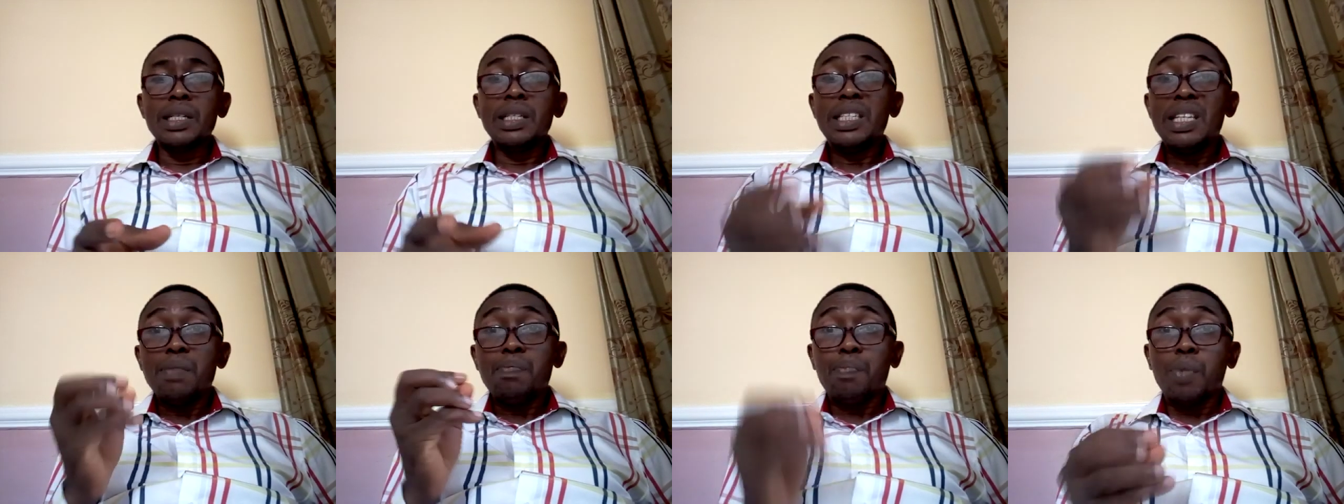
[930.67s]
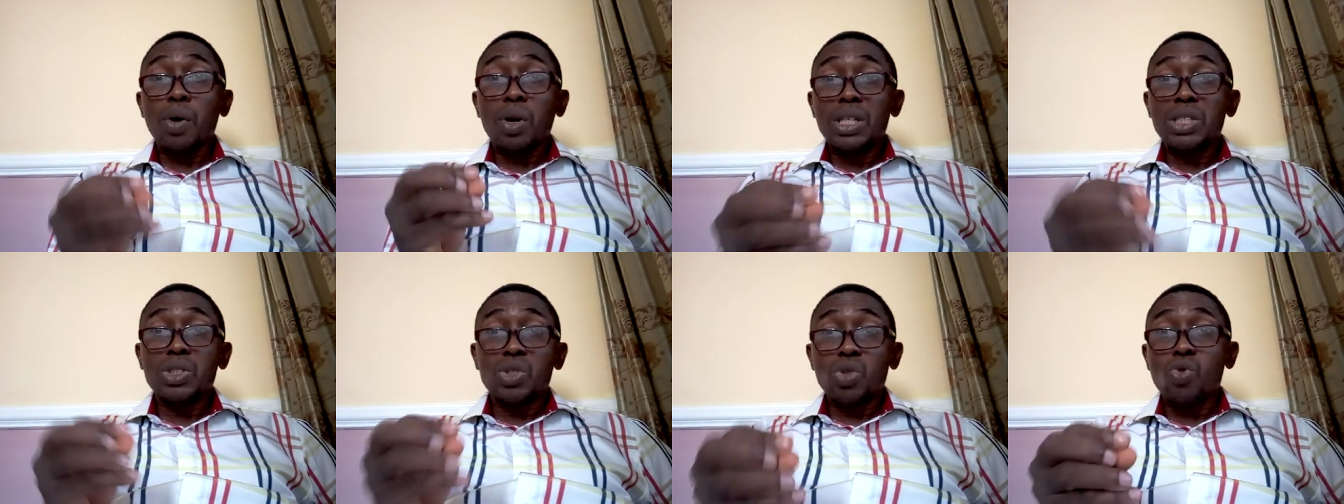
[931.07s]
The
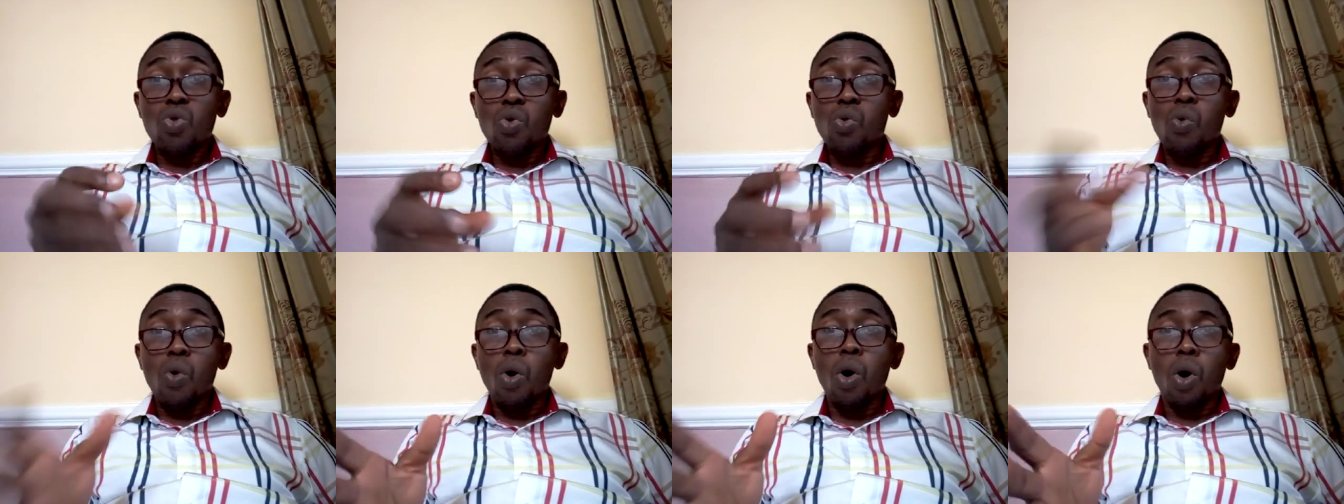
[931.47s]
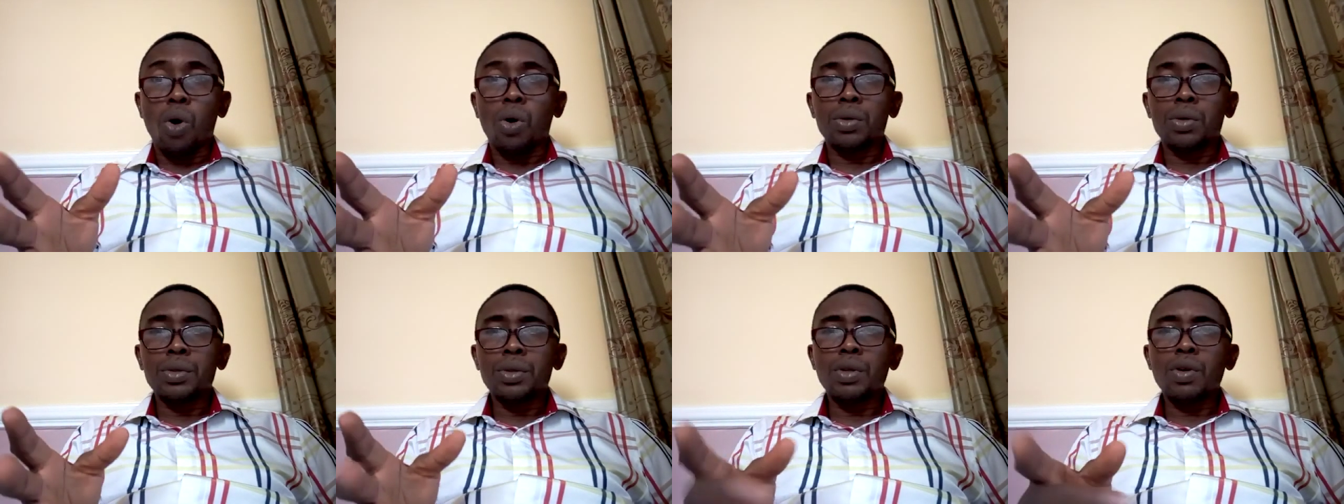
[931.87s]
political
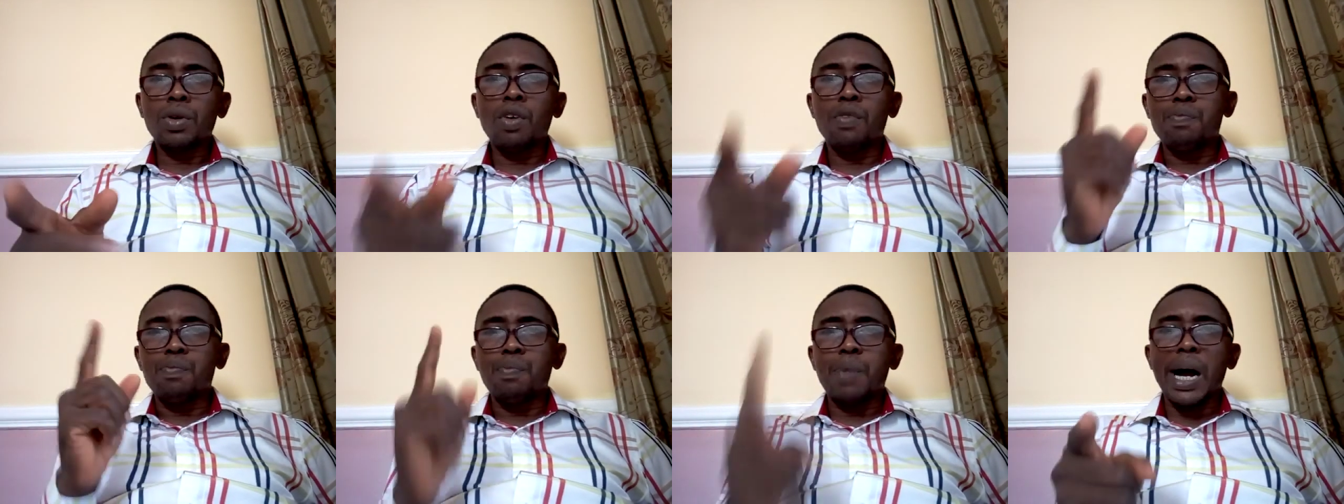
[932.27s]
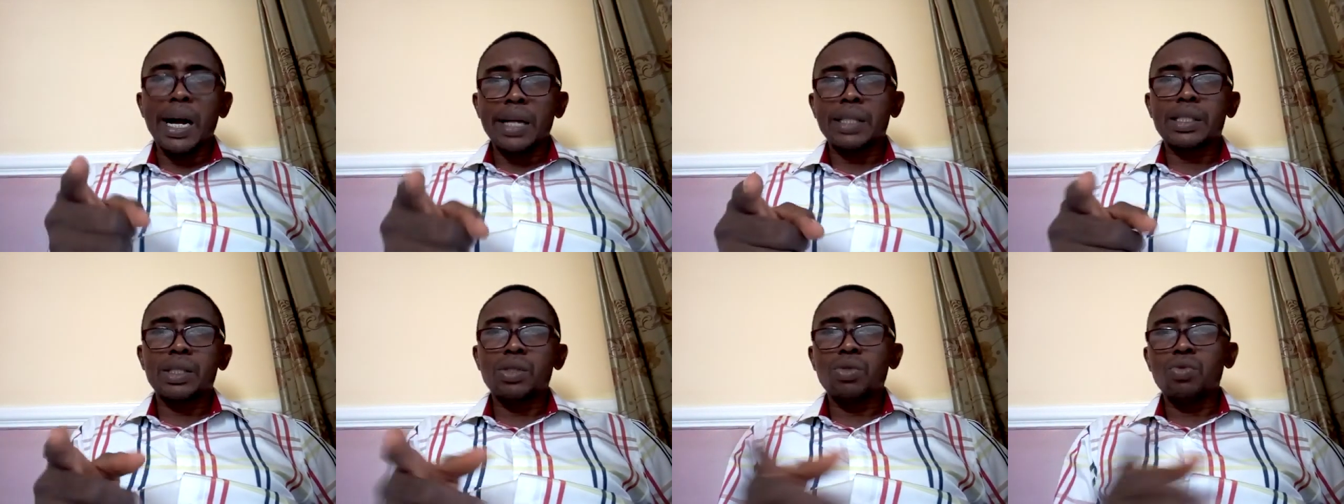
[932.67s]
war of
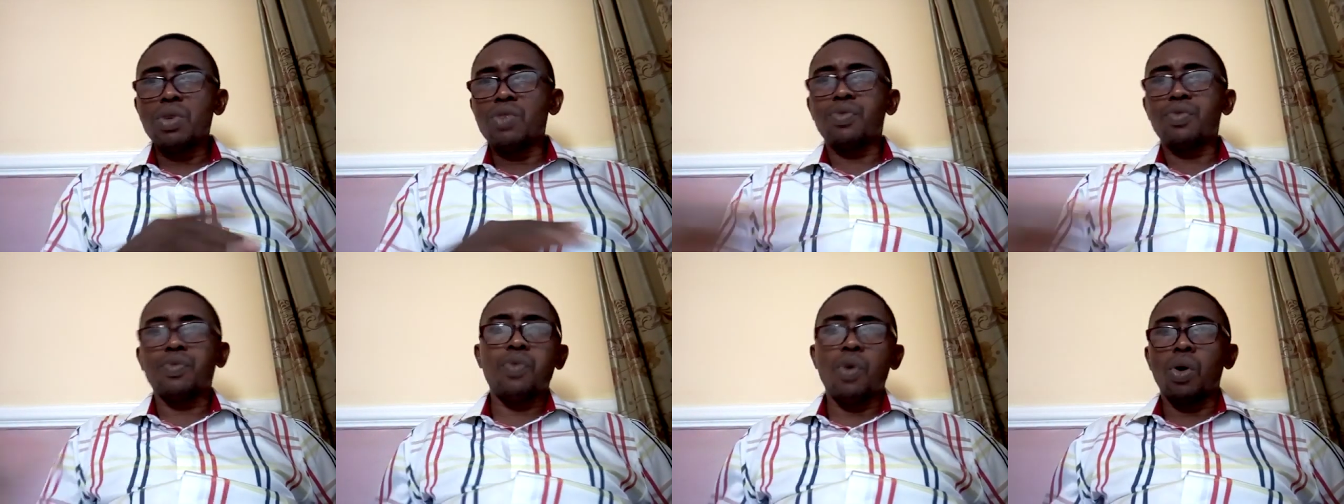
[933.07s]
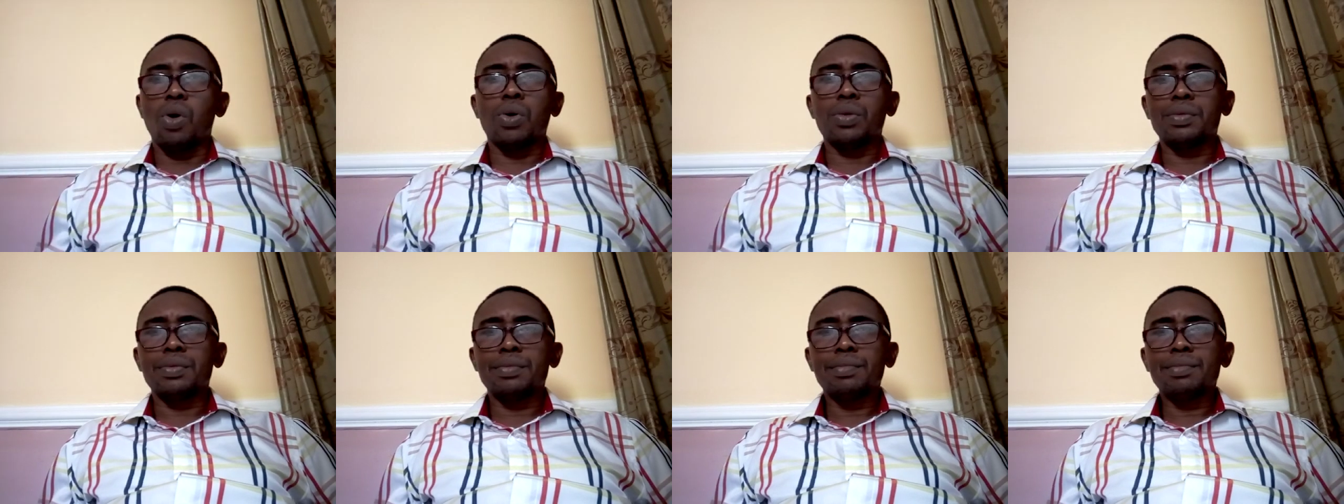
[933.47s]
BAT will
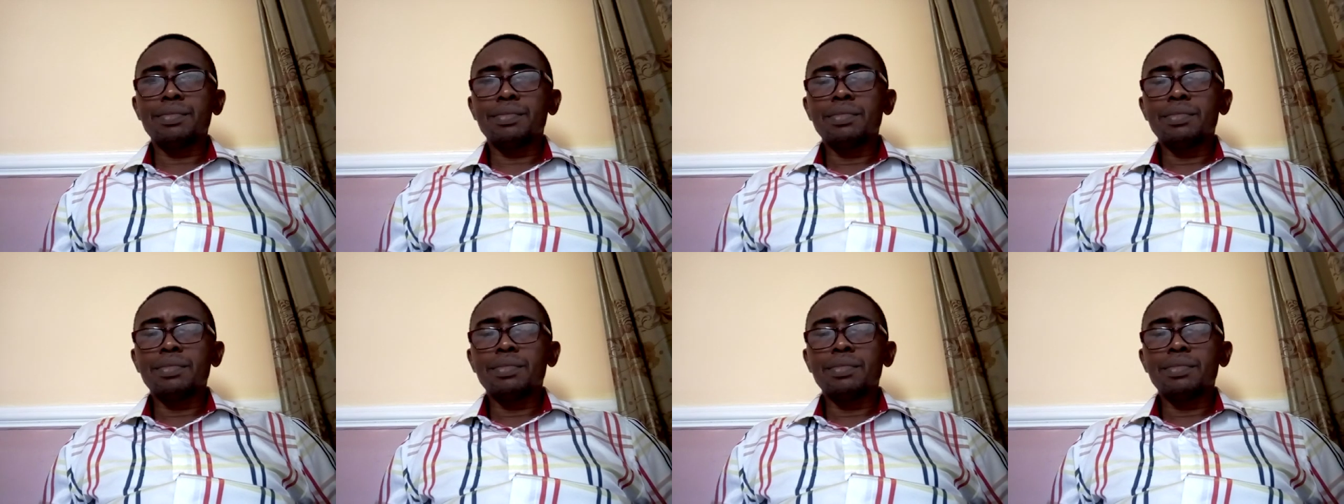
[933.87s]
fall.